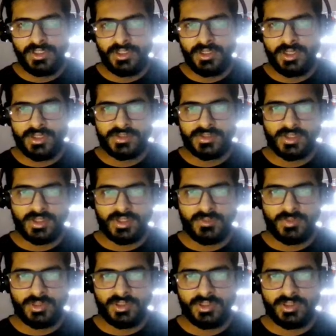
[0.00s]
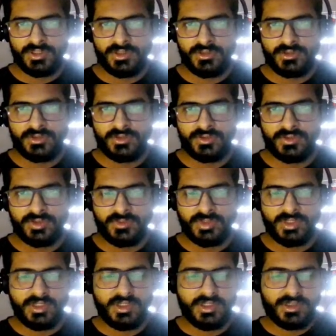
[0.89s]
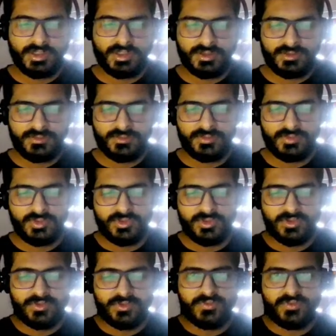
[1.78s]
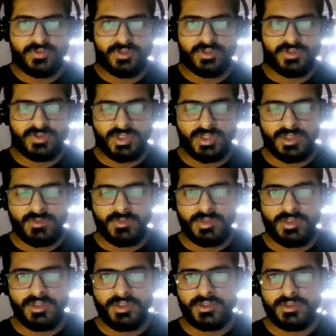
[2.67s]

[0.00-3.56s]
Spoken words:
last element. So something like that. So first element